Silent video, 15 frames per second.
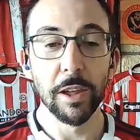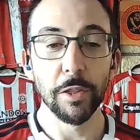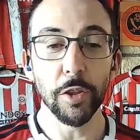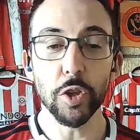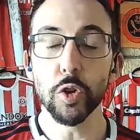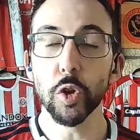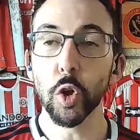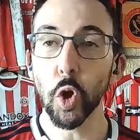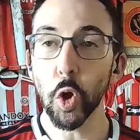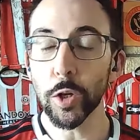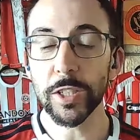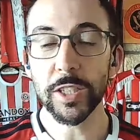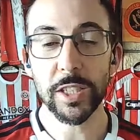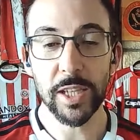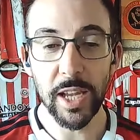that you
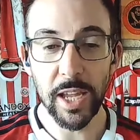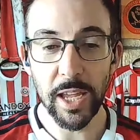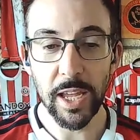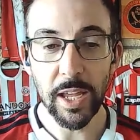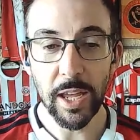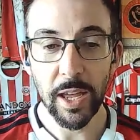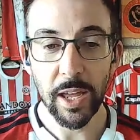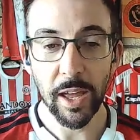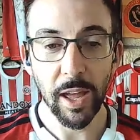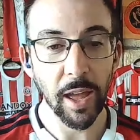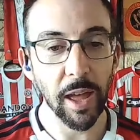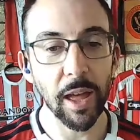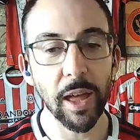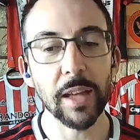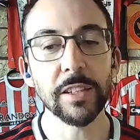could see
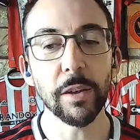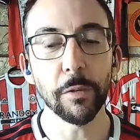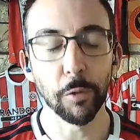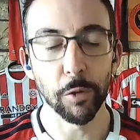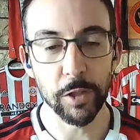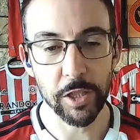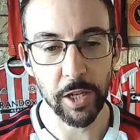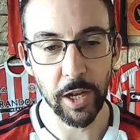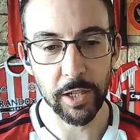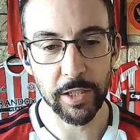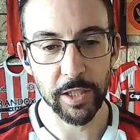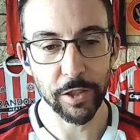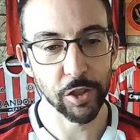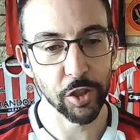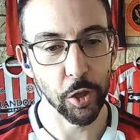a different
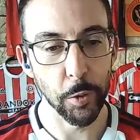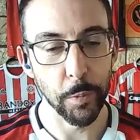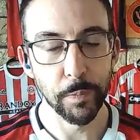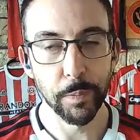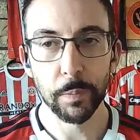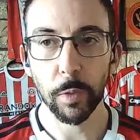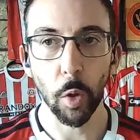starting two